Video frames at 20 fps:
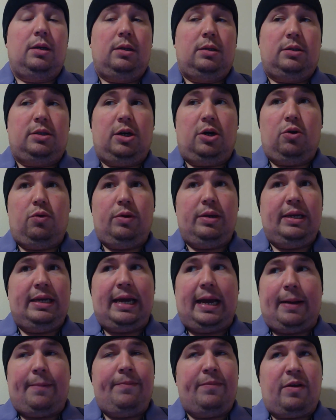So,
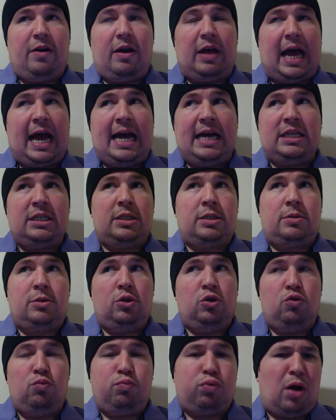yeah, uh, as
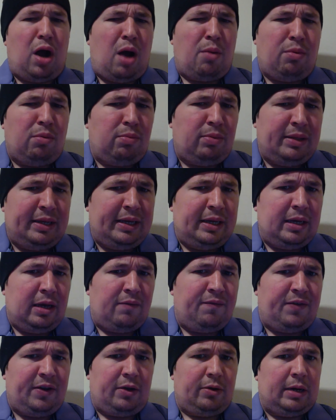you probably
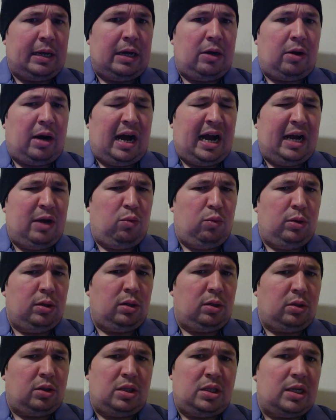figured out, I
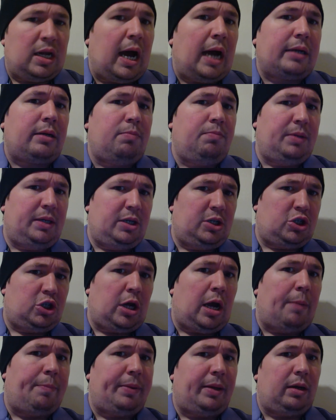will not be
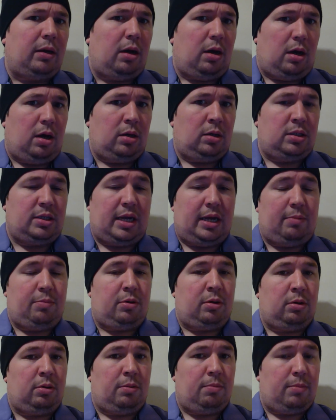shopping on
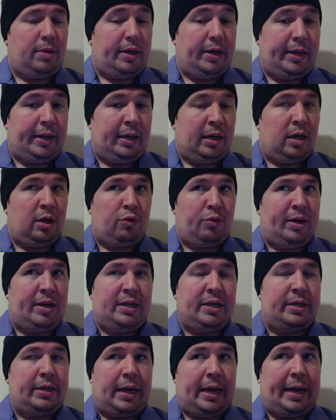Cyber Monday. Uh,
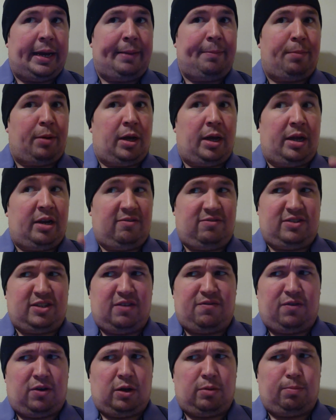granted, I bought enough
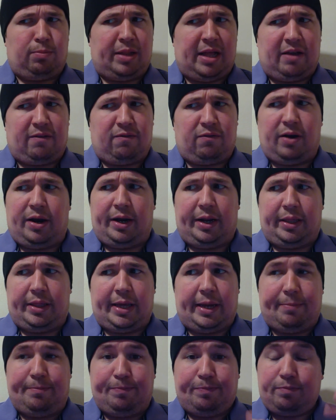stuff on Black Friday
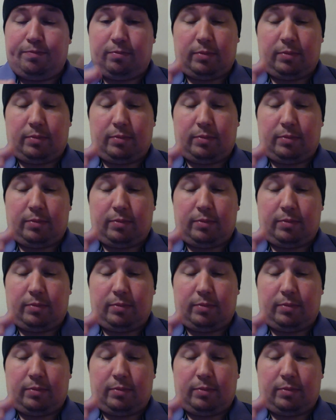that